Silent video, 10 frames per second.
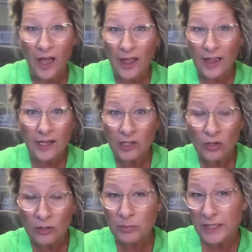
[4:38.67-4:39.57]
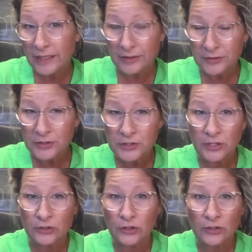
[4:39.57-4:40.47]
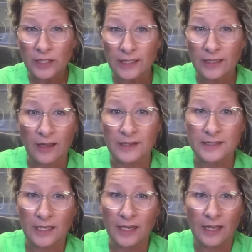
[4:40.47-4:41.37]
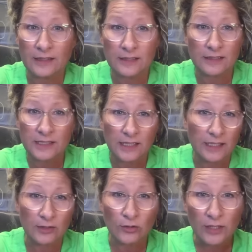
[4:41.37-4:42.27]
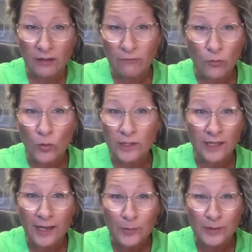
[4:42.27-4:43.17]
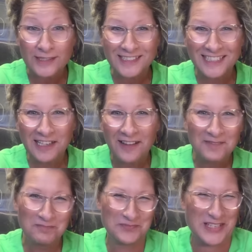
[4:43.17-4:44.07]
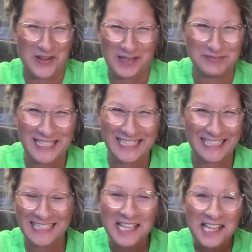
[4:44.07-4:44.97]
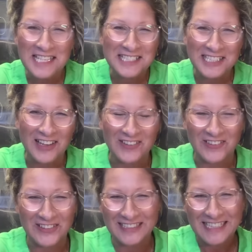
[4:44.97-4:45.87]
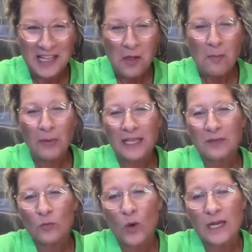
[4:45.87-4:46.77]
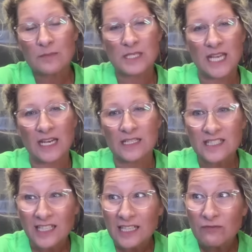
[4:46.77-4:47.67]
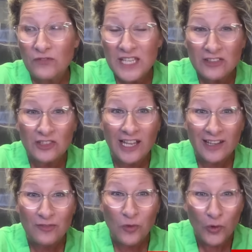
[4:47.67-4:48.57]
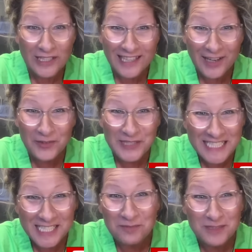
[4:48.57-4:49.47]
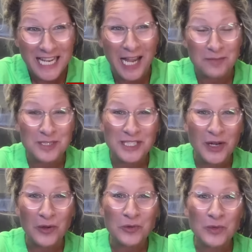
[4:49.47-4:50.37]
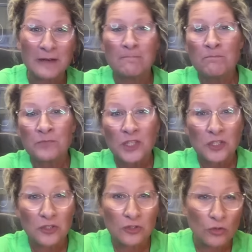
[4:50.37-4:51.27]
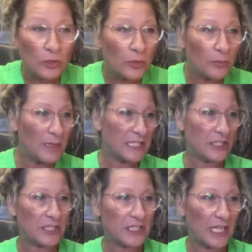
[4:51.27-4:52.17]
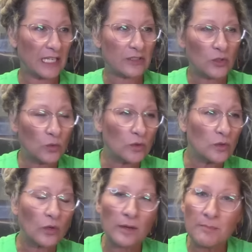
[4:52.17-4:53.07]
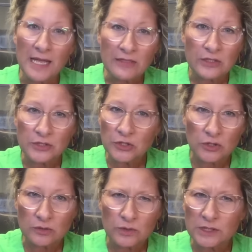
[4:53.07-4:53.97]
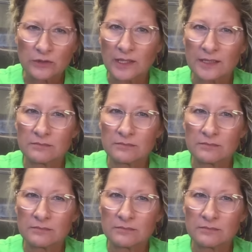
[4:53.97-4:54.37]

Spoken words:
it took me years to learn it, guys. It's like learning a foreign language. I'm kidding, it's not hard. But what I'm saying is it can feel like a foreign language sometimes, you know, when your groomer mentions a tool or a method to you and you're like,